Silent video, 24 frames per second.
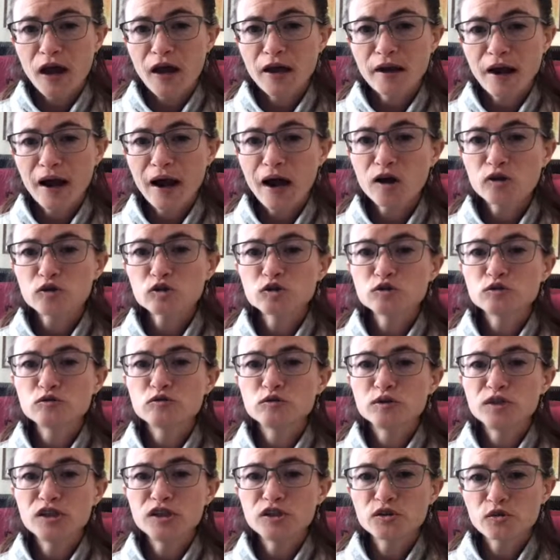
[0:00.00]
And how do
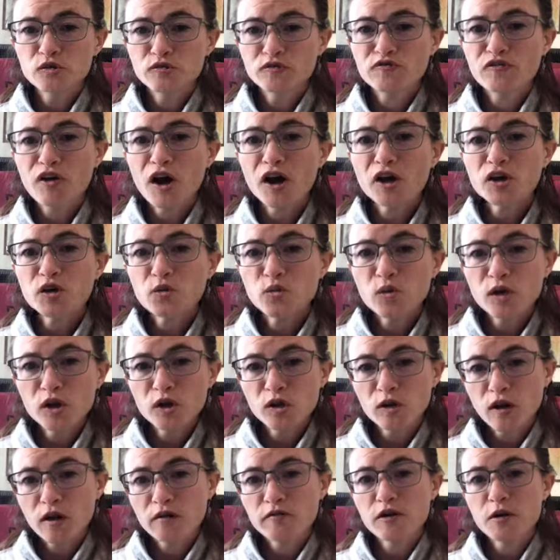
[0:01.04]
you either find a way
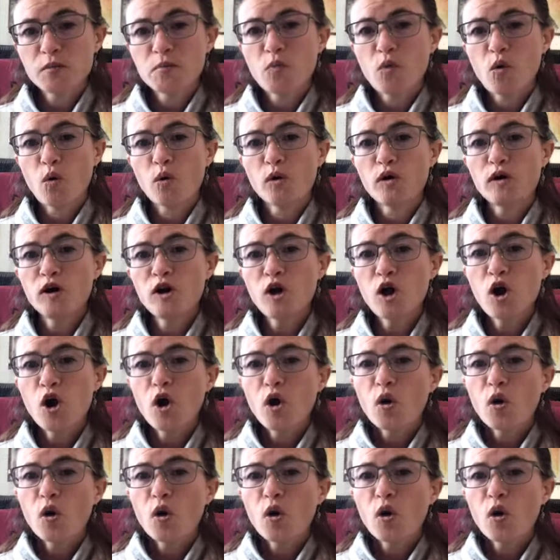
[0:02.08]
to love it more,